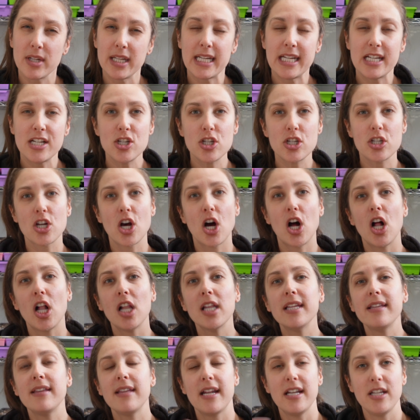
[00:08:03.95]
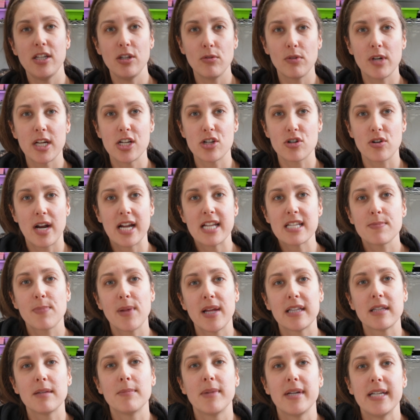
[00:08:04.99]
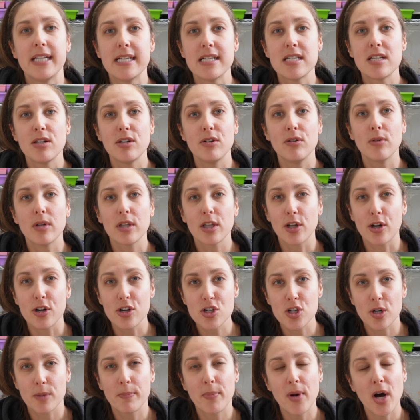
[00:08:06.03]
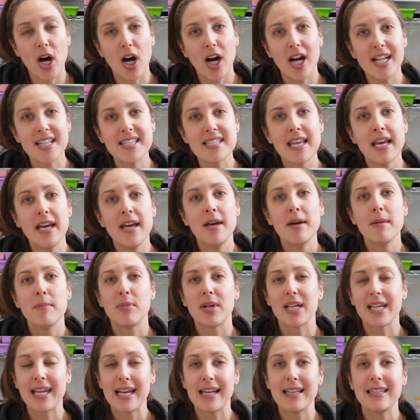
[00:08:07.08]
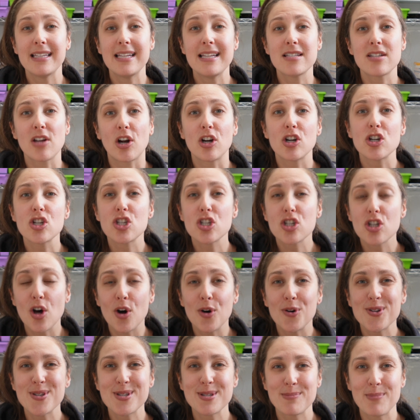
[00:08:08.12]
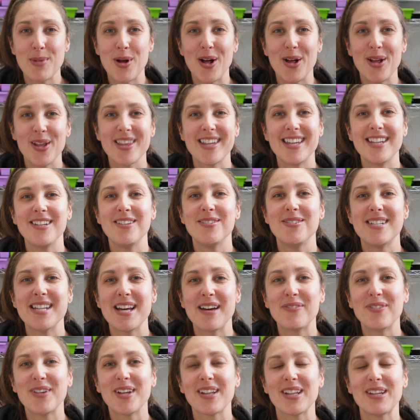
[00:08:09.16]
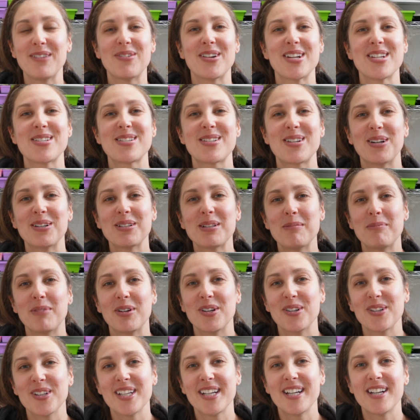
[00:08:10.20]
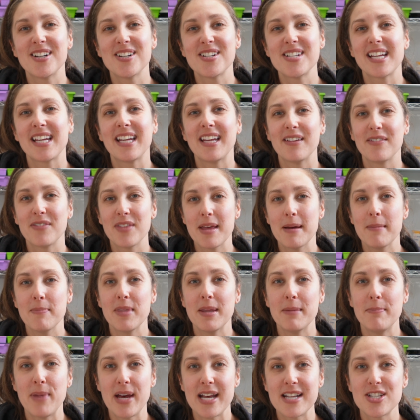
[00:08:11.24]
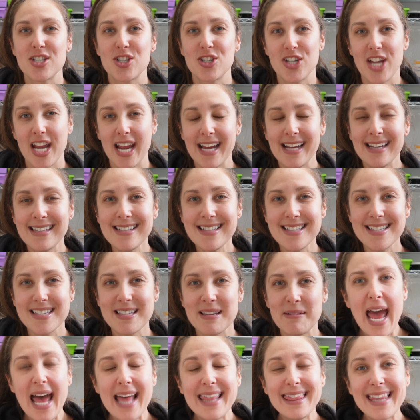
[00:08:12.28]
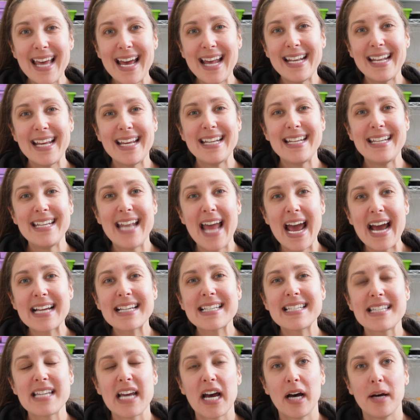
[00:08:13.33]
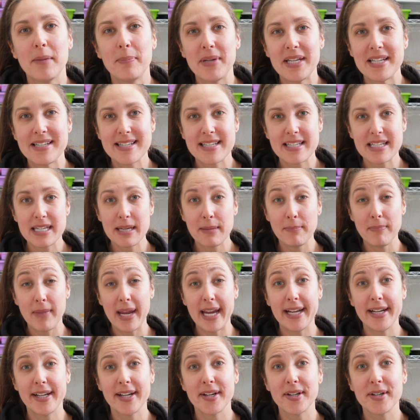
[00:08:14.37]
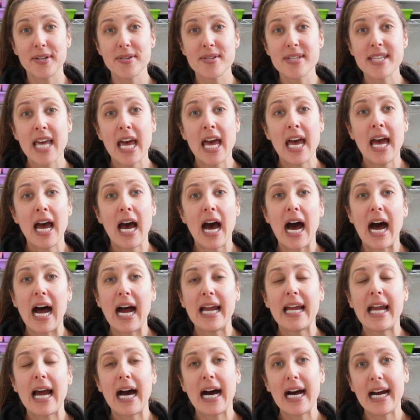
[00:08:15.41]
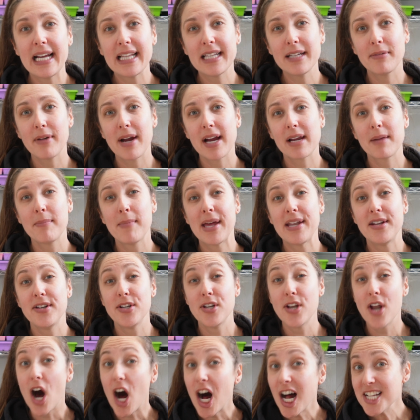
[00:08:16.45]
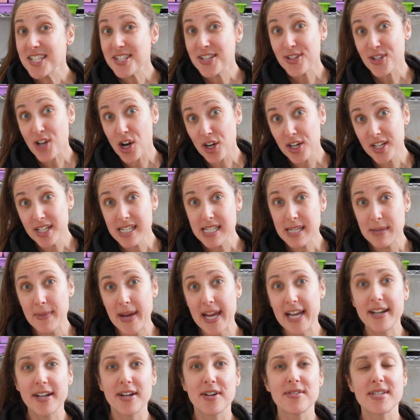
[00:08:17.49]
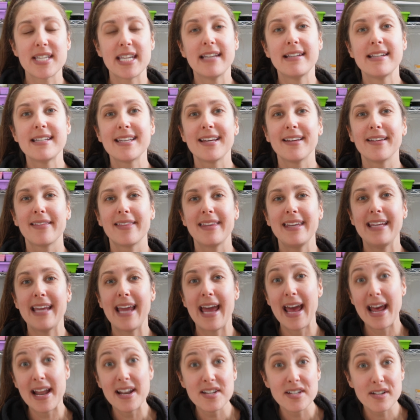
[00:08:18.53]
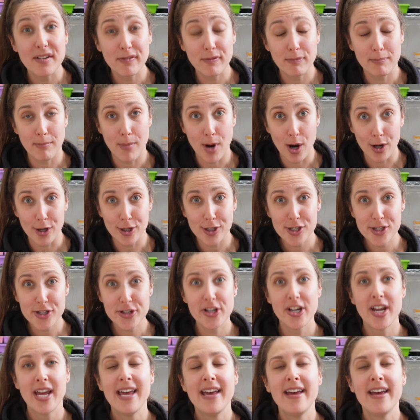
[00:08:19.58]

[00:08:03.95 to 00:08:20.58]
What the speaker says: an inch tall, and then you can transplant them into larger pots. But again, these are so small that you definitely want to start them earlier to give them the best chance. And then next up is tomatoes. I highly recommend not starting tomatoes until the end of March,